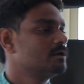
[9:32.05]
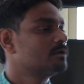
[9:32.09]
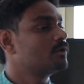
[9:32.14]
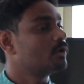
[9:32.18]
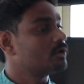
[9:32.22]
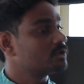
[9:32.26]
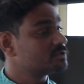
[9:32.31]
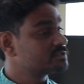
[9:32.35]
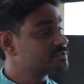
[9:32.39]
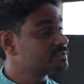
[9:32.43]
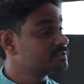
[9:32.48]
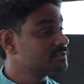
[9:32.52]

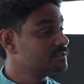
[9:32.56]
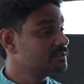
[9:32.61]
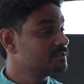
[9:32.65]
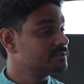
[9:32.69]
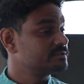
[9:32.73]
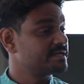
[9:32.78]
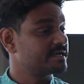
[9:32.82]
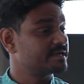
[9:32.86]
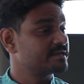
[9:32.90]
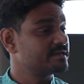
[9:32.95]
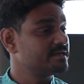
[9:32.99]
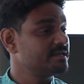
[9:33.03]
Causal
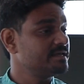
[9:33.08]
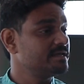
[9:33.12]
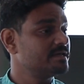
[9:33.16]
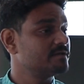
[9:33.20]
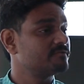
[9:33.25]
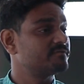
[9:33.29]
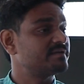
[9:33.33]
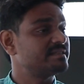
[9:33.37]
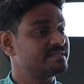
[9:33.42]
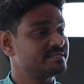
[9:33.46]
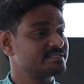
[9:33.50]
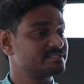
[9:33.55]

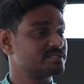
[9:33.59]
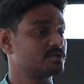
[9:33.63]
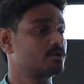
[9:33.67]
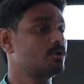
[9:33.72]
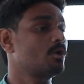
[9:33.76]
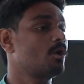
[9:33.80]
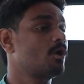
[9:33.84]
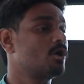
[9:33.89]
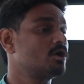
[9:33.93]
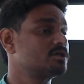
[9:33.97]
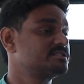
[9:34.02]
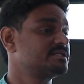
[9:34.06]
technique, when there is a
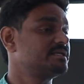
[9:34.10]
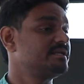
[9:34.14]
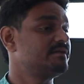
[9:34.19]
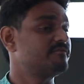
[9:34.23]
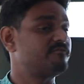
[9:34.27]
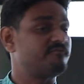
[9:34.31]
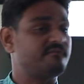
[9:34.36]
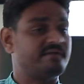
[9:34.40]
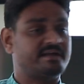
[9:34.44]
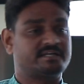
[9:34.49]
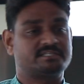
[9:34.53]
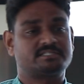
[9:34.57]
cause and
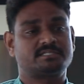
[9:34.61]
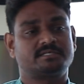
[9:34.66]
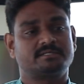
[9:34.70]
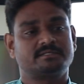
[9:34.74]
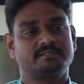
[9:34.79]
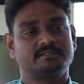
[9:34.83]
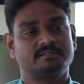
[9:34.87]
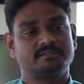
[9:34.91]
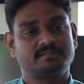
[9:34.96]
effect